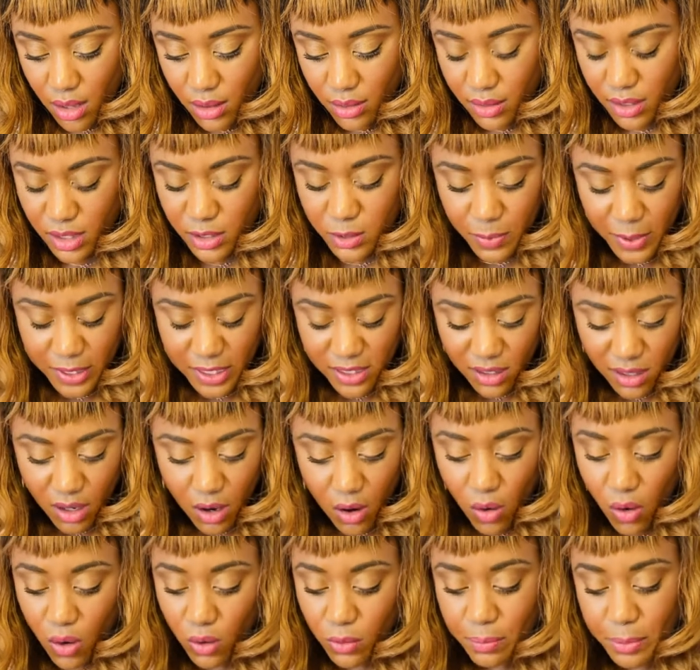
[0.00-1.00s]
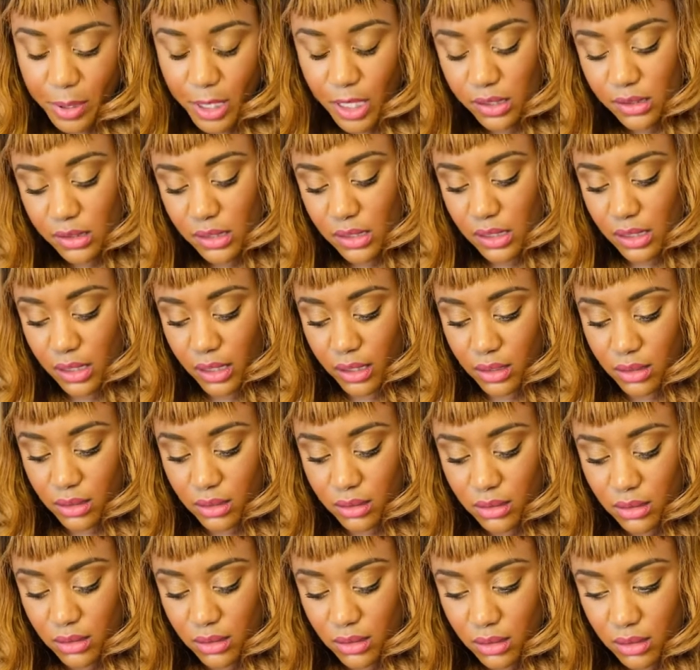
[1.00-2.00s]
this person's a cold
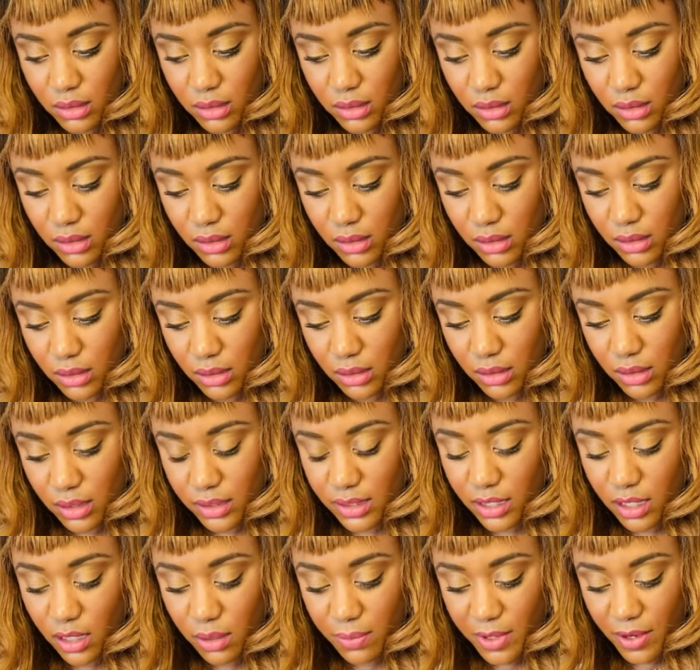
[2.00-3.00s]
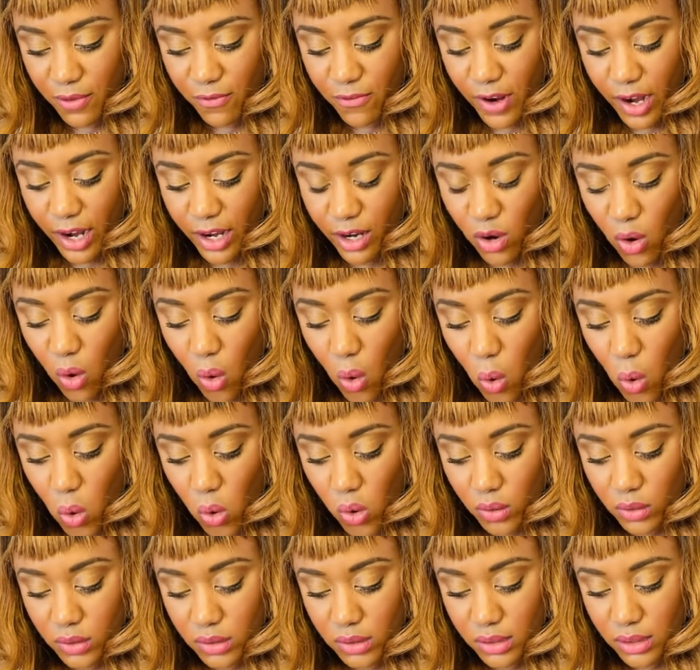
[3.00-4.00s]
person. This could have been a very
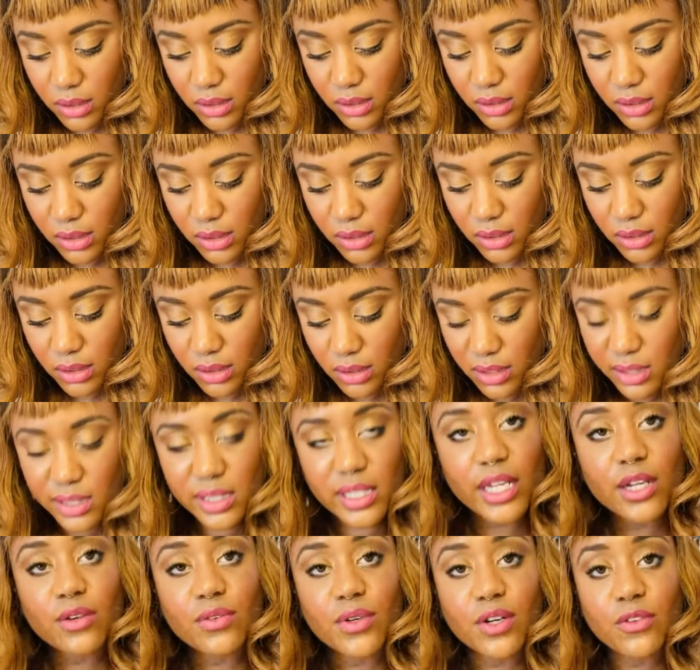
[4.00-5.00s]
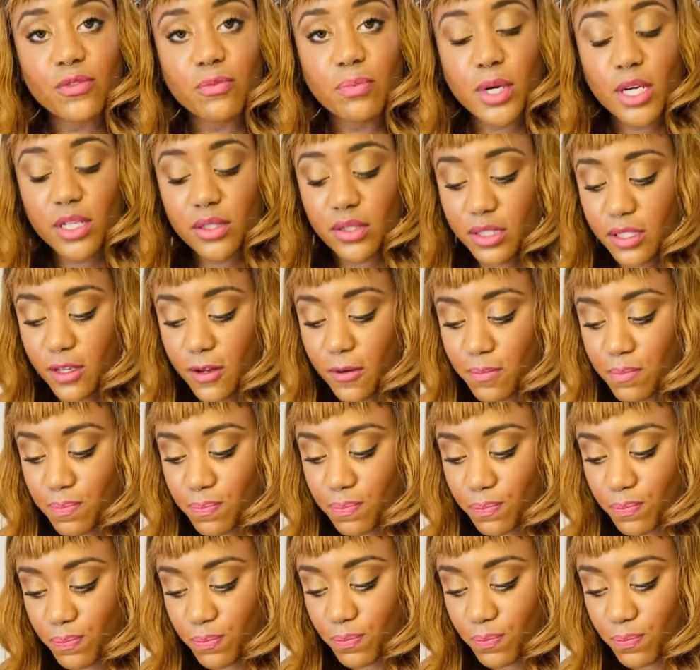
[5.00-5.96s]
cold, secretive person.